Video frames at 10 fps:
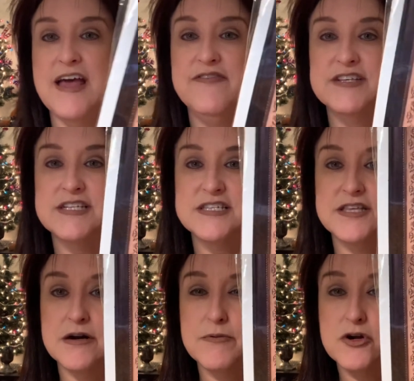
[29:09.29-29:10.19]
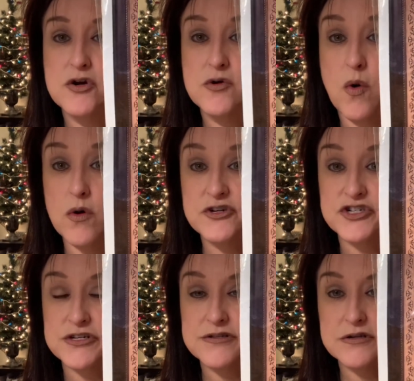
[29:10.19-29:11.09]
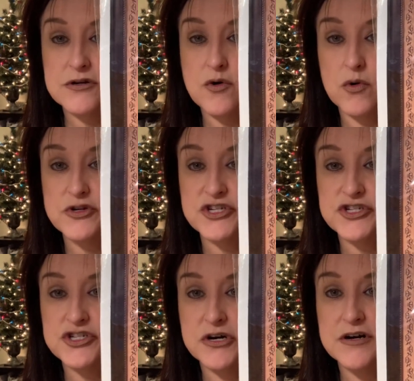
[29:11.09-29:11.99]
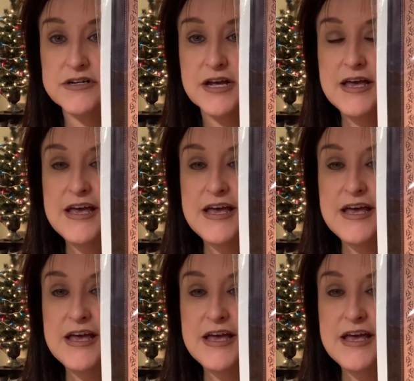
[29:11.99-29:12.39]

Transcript: and this is their gorgeous, gorgeous chart.